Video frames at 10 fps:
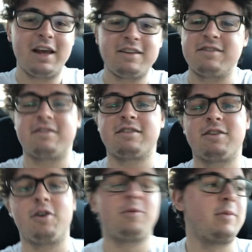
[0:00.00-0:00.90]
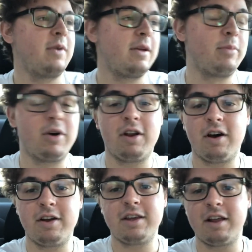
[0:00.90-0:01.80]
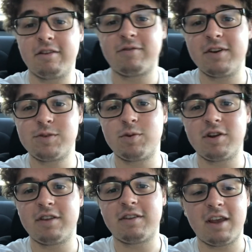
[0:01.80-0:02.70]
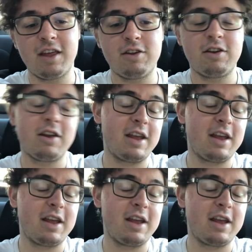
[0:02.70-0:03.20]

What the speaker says: Just a thumb. But yeah, let's finish putting it together